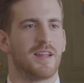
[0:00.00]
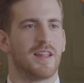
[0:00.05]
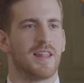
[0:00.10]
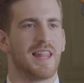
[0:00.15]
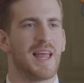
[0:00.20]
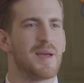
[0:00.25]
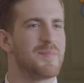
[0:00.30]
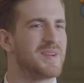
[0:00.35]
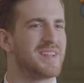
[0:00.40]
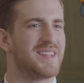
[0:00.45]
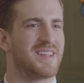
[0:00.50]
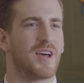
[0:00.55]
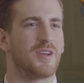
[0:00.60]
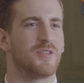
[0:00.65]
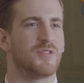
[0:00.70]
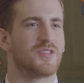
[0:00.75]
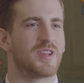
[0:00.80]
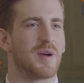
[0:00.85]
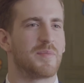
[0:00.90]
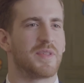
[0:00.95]
Let me tell
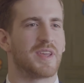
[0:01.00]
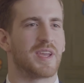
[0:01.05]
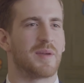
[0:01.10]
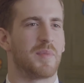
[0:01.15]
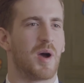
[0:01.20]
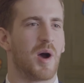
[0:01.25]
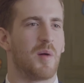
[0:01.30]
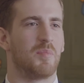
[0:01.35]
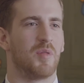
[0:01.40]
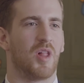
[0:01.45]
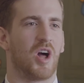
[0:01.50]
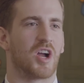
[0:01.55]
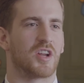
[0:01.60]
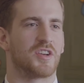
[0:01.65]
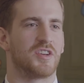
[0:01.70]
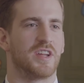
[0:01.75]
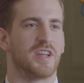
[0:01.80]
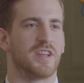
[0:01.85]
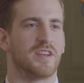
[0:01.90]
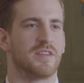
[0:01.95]
you something about
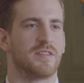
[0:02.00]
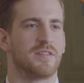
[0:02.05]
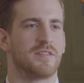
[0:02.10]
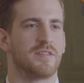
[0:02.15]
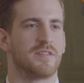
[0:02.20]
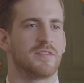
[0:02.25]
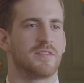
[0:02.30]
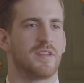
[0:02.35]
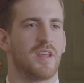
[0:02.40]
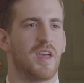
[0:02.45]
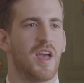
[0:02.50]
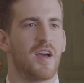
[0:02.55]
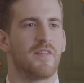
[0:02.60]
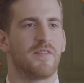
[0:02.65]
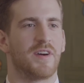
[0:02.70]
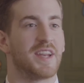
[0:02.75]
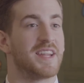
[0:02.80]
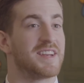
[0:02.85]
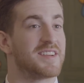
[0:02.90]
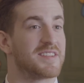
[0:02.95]
blockchain.
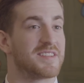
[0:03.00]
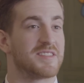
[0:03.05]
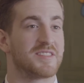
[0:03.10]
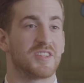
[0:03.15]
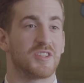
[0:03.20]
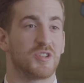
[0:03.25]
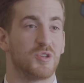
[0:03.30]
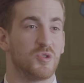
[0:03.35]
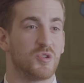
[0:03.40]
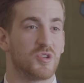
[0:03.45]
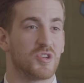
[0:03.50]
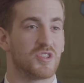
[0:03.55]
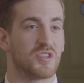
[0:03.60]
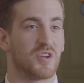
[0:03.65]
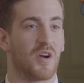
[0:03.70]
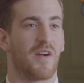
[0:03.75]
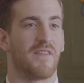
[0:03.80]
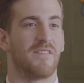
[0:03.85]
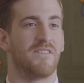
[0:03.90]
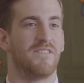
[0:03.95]
Financial institutions
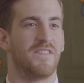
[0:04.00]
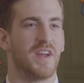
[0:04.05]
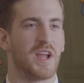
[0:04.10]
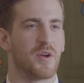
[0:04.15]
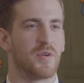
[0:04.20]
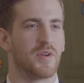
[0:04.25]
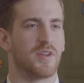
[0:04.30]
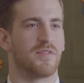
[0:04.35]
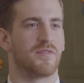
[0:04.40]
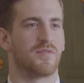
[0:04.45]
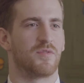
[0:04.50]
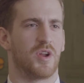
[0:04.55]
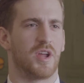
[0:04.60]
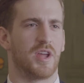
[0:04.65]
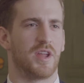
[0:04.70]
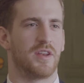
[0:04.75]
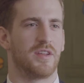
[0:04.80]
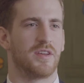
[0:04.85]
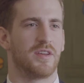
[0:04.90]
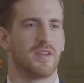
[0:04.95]
are very
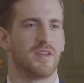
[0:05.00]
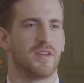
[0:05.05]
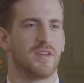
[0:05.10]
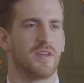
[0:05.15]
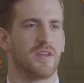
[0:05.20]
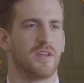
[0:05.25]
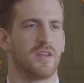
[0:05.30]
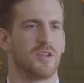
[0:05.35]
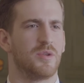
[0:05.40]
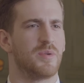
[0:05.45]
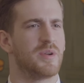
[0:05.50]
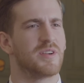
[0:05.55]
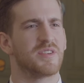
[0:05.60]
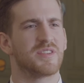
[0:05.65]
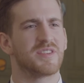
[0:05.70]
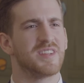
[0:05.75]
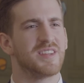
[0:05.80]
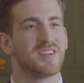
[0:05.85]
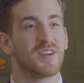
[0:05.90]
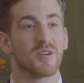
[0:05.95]
afraid. You hear
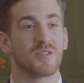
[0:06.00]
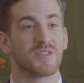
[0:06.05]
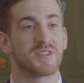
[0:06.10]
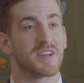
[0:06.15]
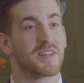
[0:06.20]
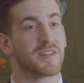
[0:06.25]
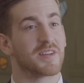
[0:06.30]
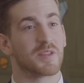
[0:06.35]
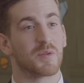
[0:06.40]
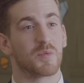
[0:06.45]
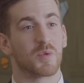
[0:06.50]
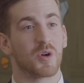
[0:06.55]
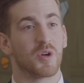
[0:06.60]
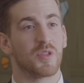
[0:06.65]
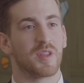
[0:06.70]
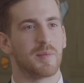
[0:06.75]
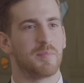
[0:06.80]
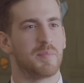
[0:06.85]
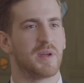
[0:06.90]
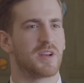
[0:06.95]
CEOs telling the world
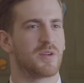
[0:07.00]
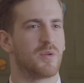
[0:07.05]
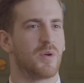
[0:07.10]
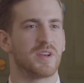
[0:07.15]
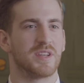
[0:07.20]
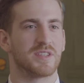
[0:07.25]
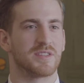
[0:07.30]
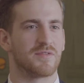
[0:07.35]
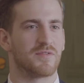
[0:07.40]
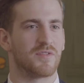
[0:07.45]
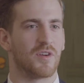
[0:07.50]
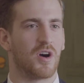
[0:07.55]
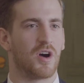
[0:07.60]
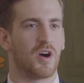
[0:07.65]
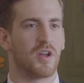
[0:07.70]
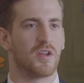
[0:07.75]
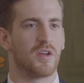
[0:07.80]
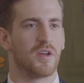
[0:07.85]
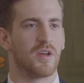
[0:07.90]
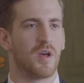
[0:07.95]
that Bitcoin is a
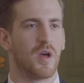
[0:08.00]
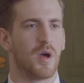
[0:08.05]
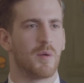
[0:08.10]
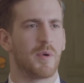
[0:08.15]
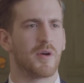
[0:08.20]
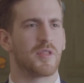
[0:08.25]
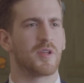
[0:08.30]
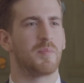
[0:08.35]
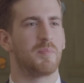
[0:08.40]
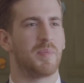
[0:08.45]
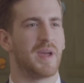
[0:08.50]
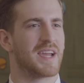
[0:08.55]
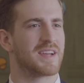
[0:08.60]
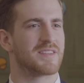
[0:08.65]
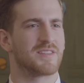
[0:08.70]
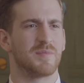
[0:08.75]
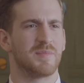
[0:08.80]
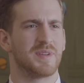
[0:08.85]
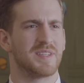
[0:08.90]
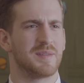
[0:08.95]
fraud, while their
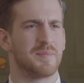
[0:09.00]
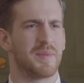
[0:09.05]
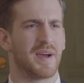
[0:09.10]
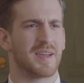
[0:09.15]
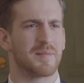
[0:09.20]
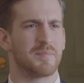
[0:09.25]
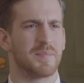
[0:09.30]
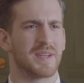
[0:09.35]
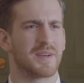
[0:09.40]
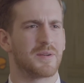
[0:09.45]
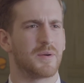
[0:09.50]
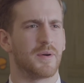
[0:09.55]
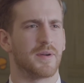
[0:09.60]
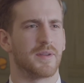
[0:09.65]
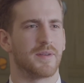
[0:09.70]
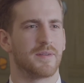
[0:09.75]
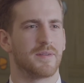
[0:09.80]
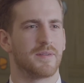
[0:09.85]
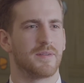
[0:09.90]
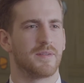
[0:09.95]
banks are busy buying Bitcoin.
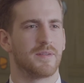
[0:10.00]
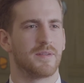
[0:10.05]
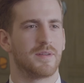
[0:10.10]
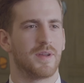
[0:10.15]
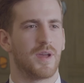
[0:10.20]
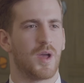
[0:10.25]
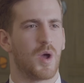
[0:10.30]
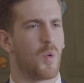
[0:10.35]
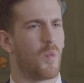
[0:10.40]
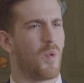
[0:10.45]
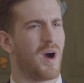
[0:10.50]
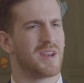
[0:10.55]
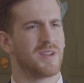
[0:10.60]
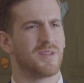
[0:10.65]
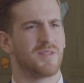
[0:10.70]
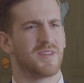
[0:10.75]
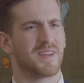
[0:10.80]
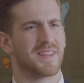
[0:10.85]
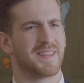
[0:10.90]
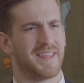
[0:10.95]
Why do you
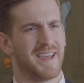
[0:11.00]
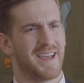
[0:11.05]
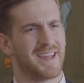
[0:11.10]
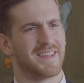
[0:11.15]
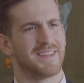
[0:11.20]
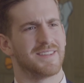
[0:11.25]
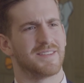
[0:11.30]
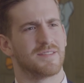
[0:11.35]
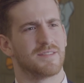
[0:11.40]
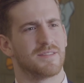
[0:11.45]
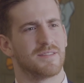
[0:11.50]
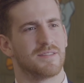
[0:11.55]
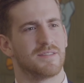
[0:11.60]
think that is?